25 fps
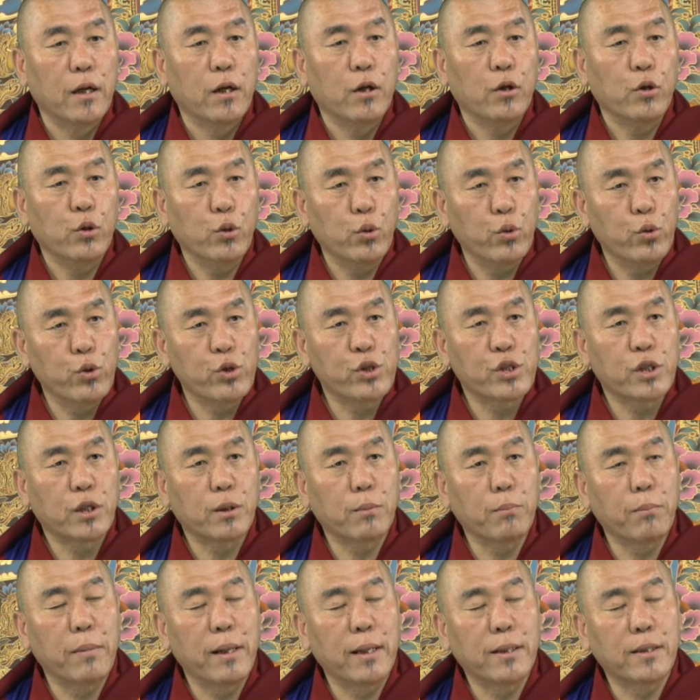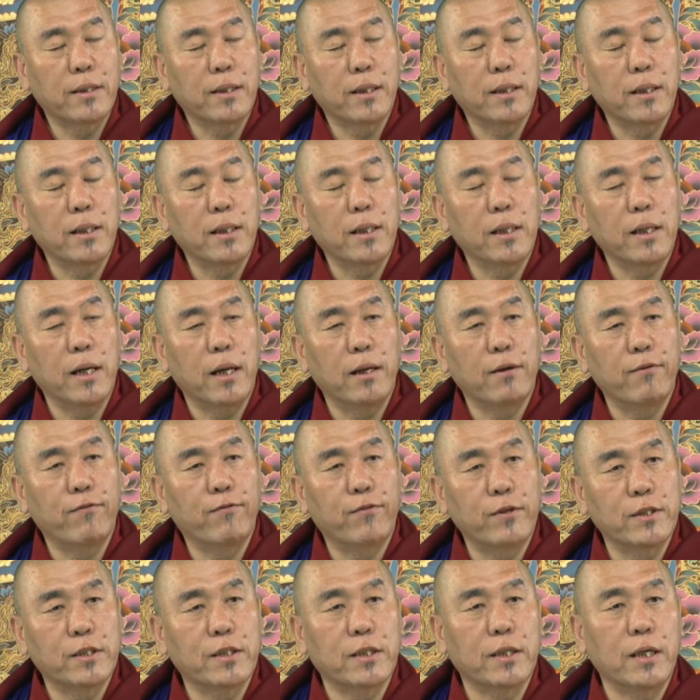Nourishing mentally and
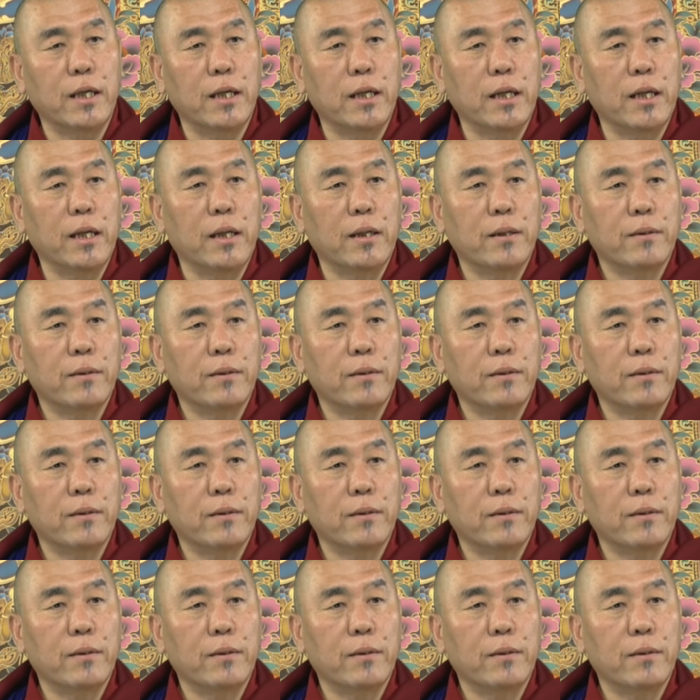physically,